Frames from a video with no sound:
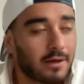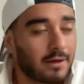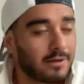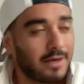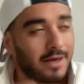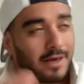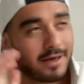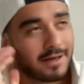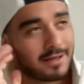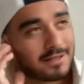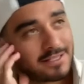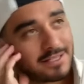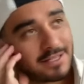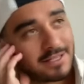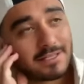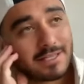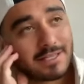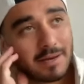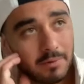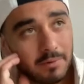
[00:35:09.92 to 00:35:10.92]
Yeah, it's,
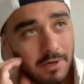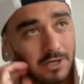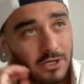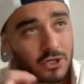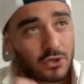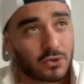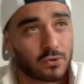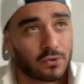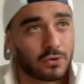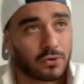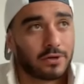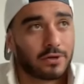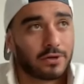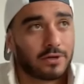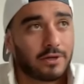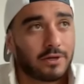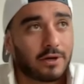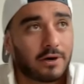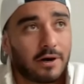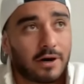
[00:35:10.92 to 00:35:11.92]
it's a double edged sword.
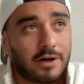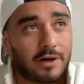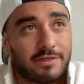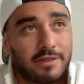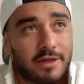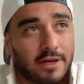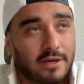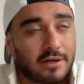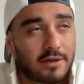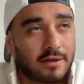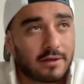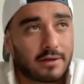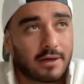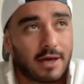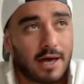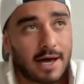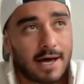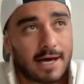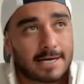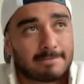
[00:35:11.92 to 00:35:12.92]
You know, I think
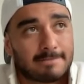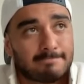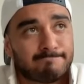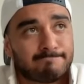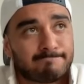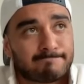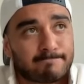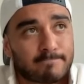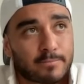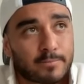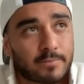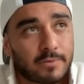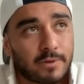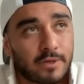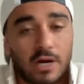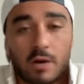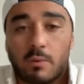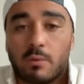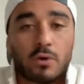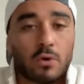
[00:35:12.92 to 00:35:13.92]
um,
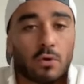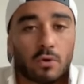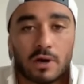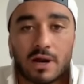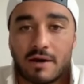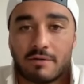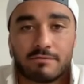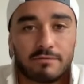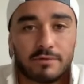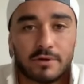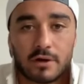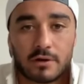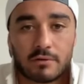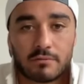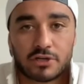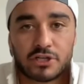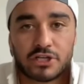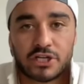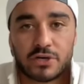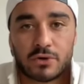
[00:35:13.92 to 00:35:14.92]
you know, we'd all love, you know,
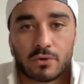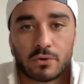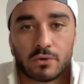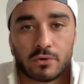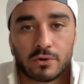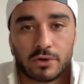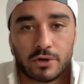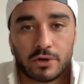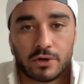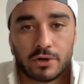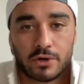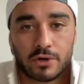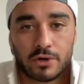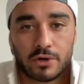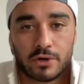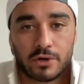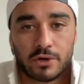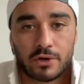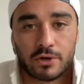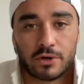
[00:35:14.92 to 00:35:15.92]
Richie or, you know, guys
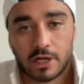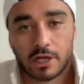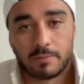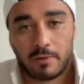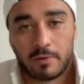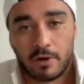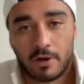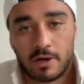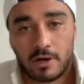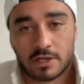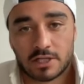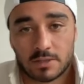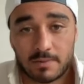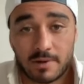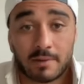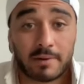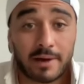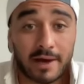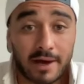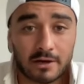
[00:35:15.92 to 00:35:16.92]
that have gone a little bit earlier to be
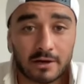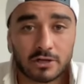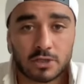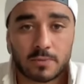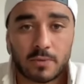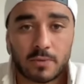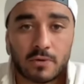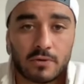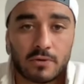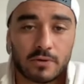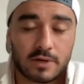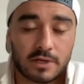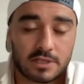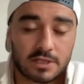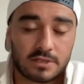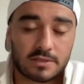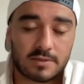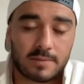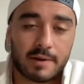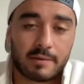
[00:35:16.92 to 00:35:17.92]
able to eligible,
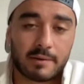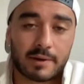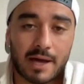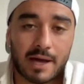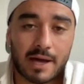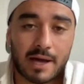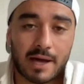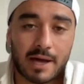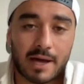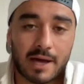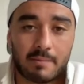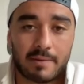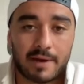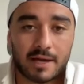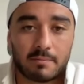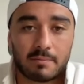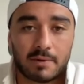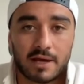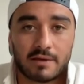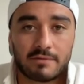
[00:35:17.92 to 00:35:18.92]
to be able to come
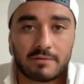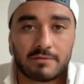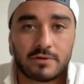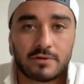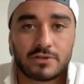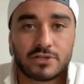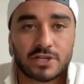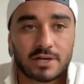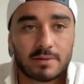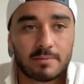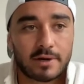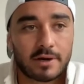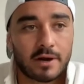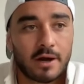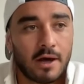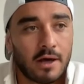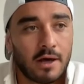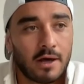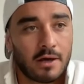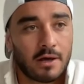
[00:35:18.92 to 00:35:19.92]
back and play for New Zealand. But
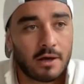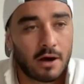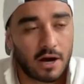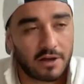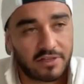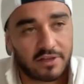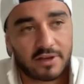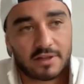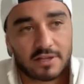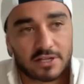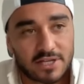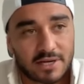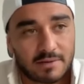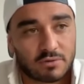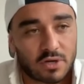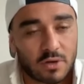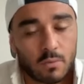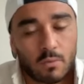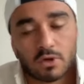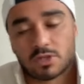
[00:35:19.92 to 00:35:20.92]
yeah. I think at the same
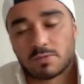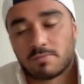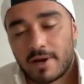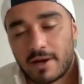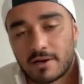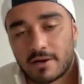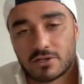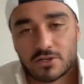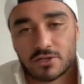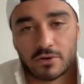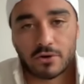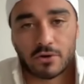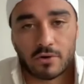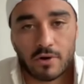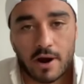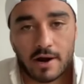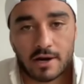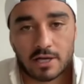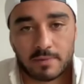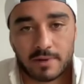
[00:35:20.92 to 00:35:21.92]
time, what's made us so
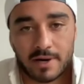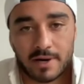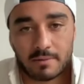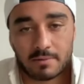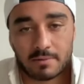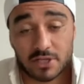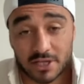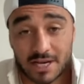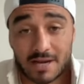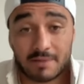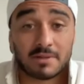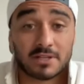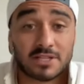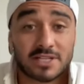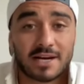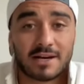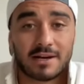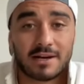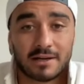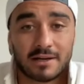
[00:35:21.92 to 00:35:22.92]
great is being able to keep the
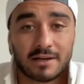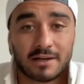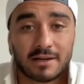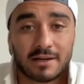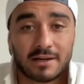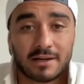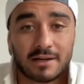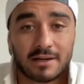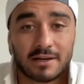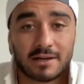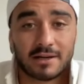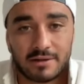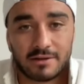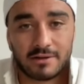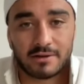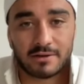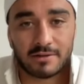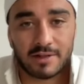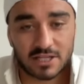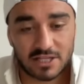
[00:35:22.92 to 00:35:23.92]
talent in New Zealand.
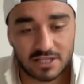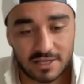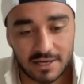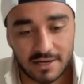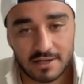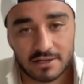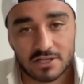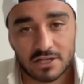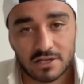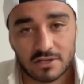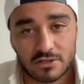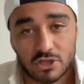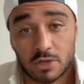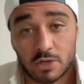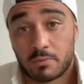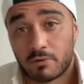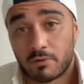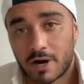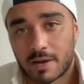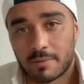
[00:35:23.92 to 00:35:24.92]
And, you know, that's led into
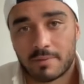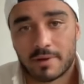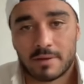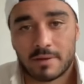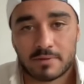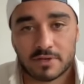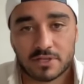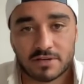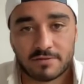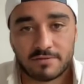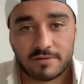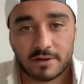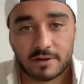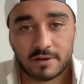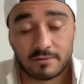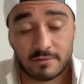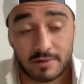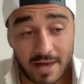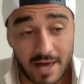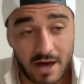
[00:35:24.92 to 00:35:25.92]
Super Rugby Pacific
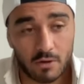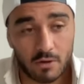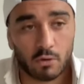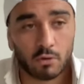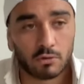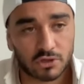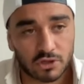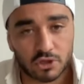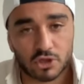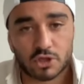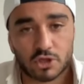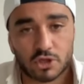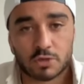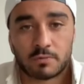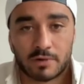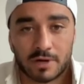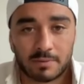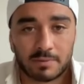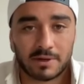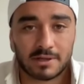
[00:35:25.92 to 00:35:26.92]
now or just
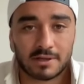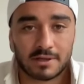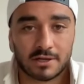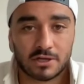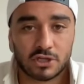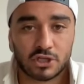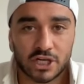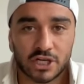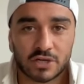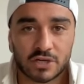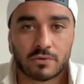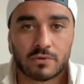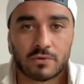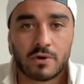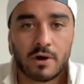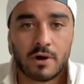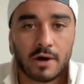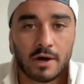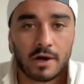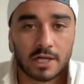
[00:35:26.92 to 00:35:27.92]
Super Rugby in, in general
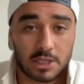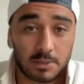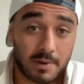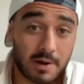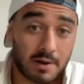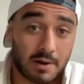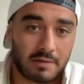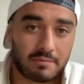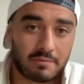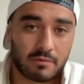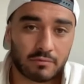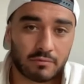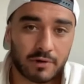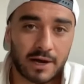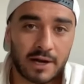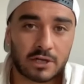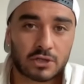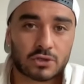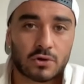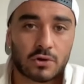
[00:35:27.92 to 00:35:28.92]
to be able to have a
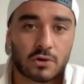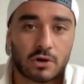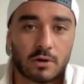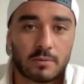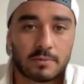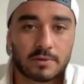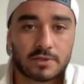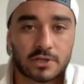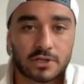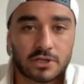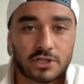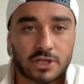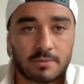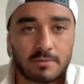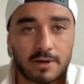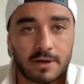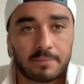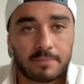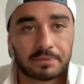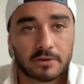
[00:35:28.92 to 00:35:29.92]
really strong competition.
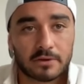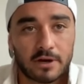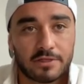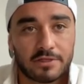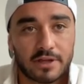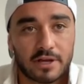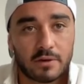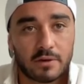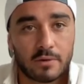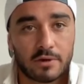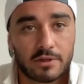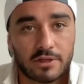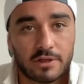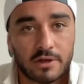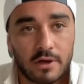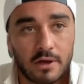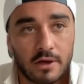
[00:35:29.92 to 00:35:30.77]
But I think with